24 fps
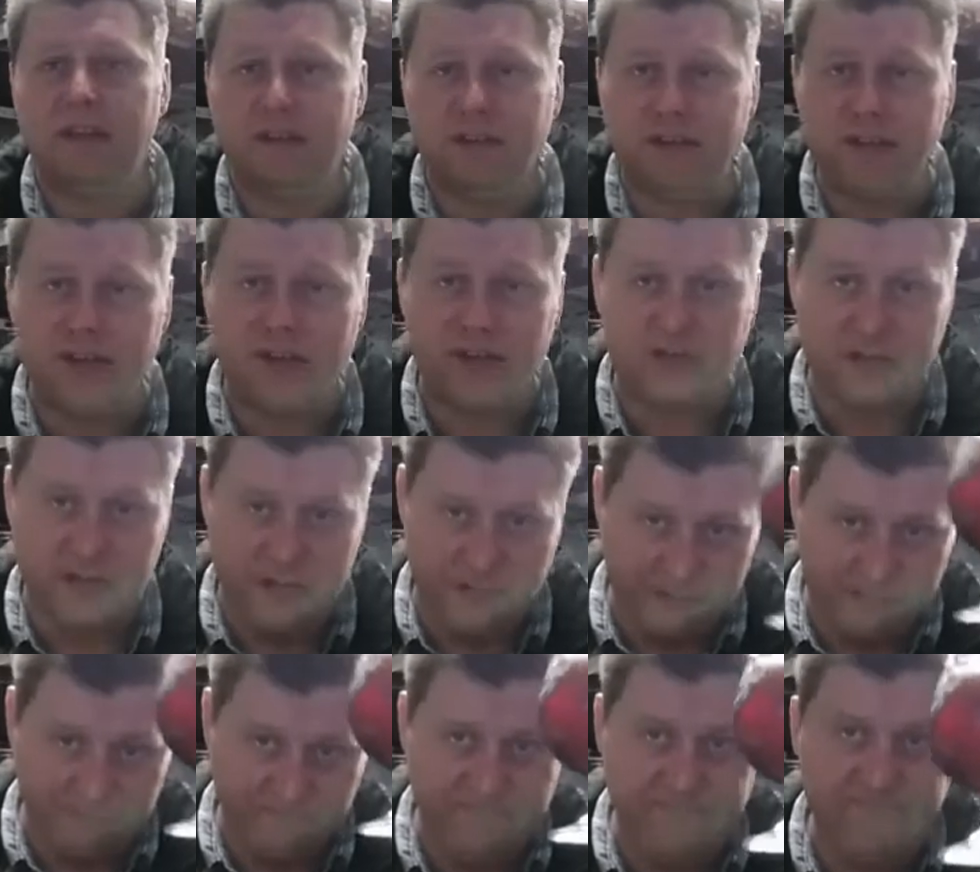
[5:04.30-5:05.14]
Cheers,
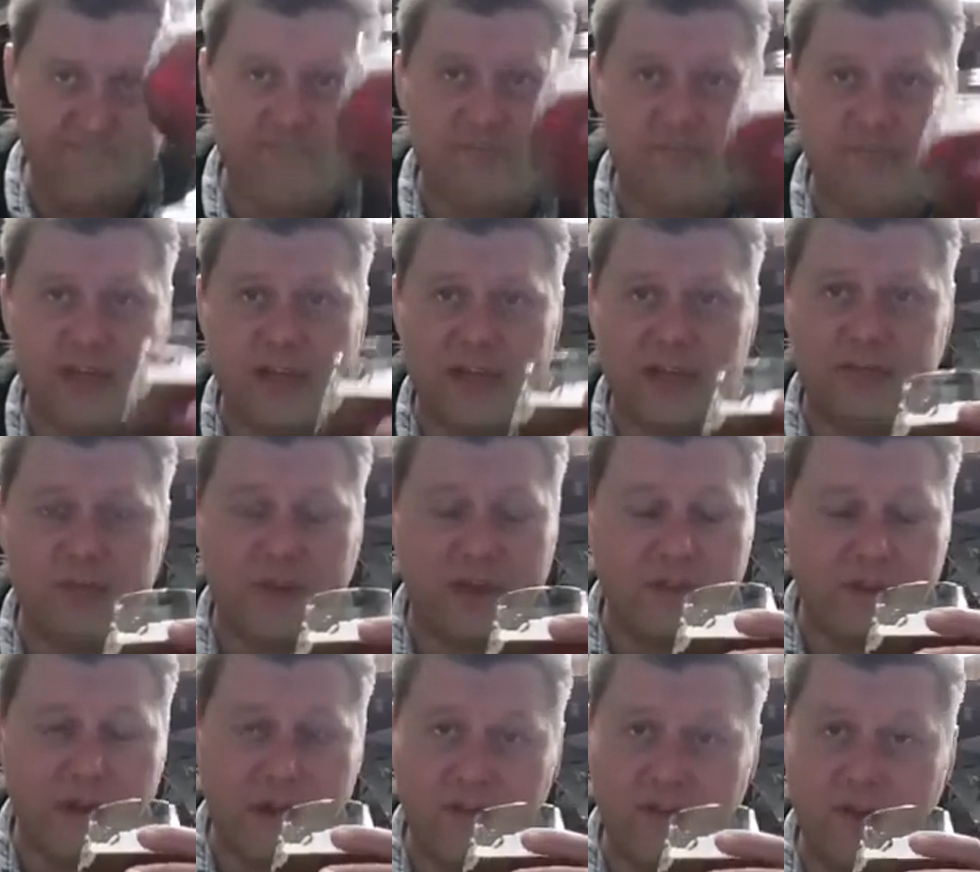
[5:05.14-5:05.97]
Lee. Thanks,
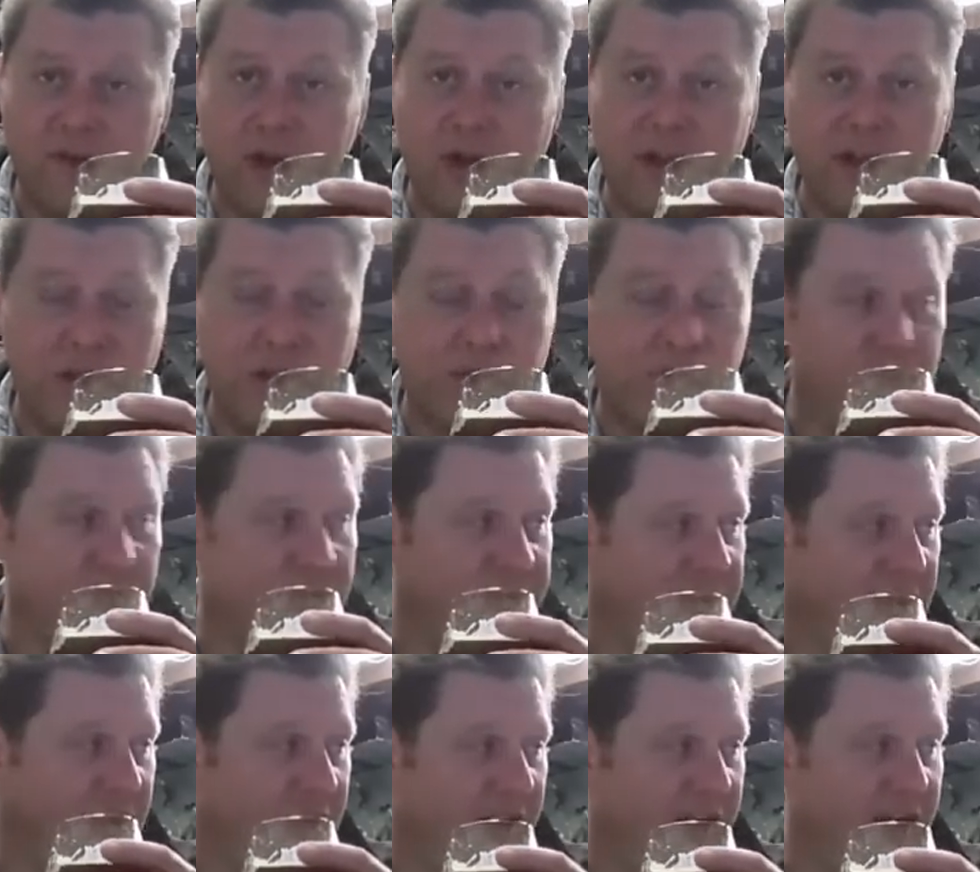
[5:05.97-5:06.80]
brother. I greatly
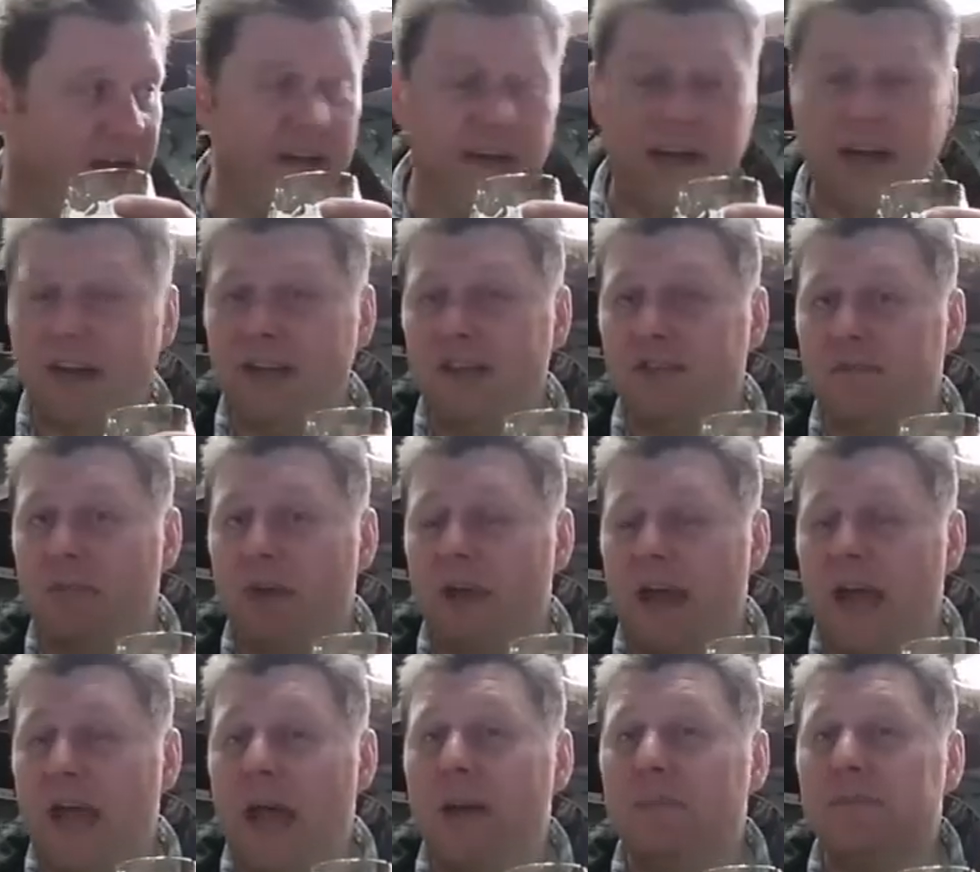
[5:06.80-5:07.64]
appreciate it. It is
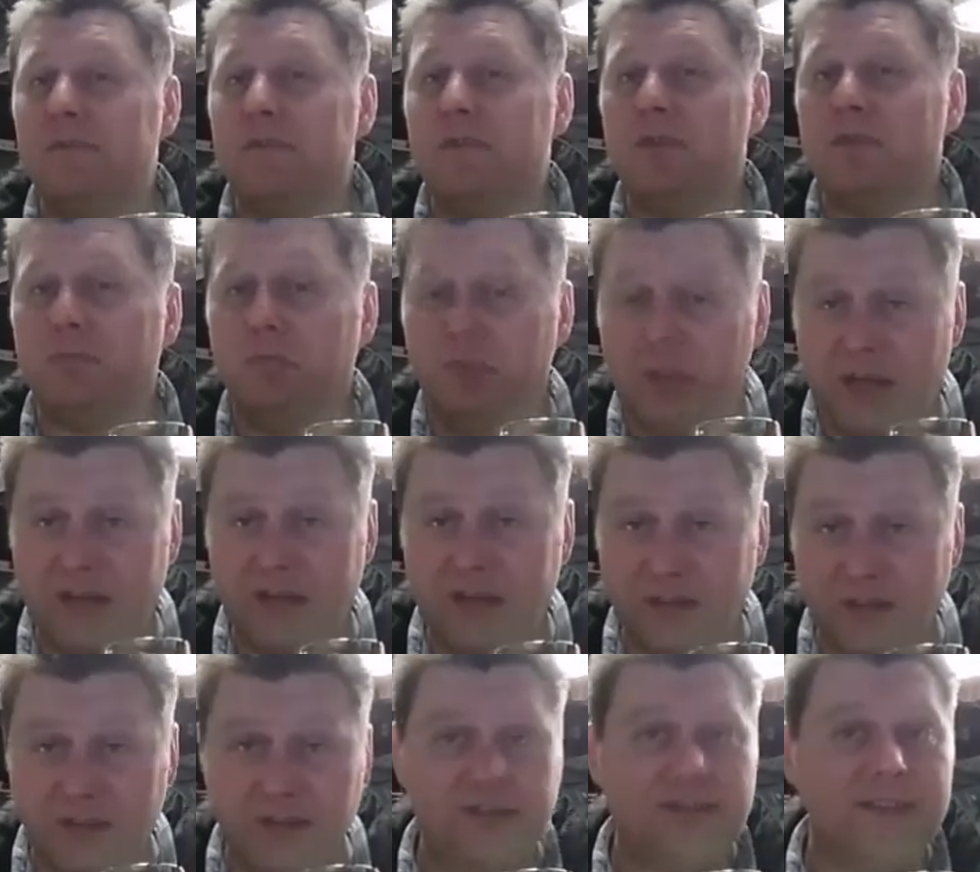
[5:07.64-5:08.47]
my absolute
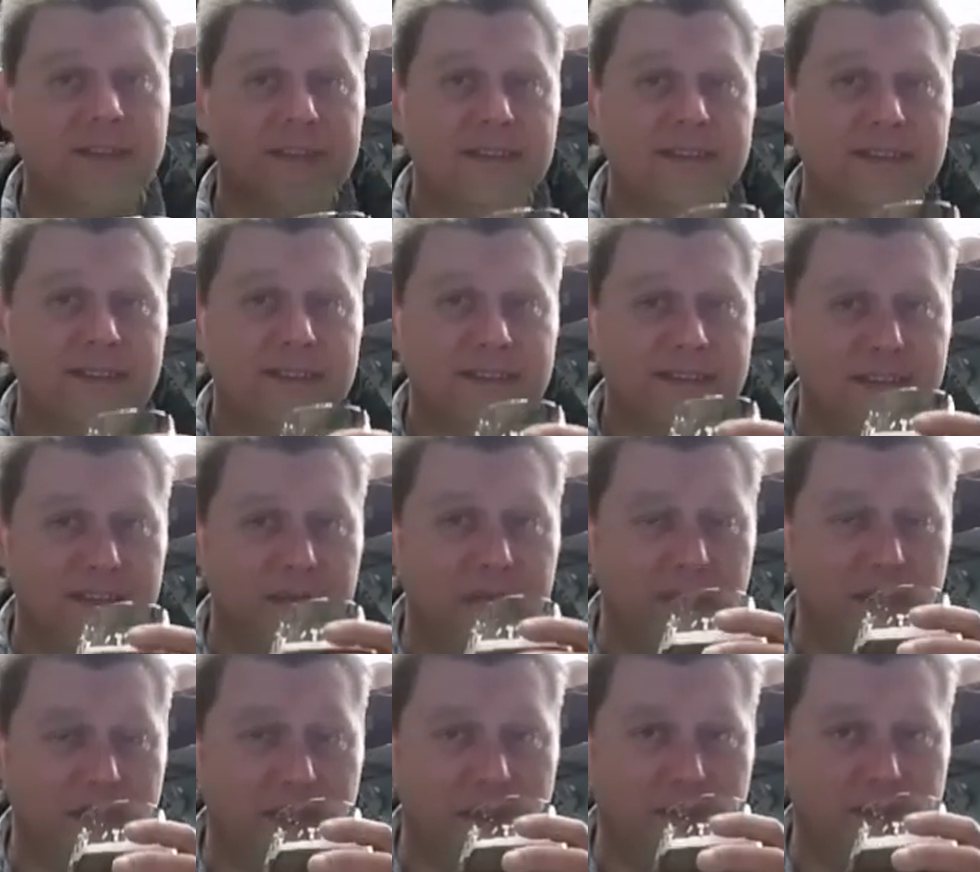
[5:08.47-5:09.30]
pleasure to
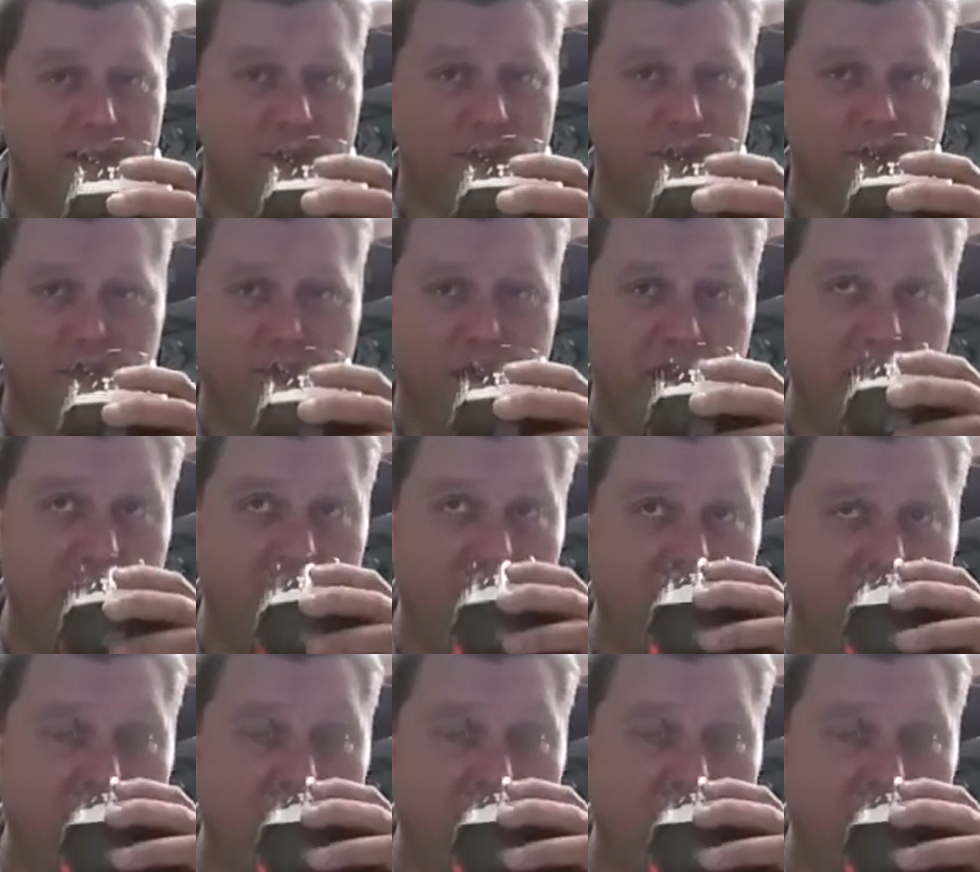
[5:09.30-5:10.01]
be a hub for you, mate.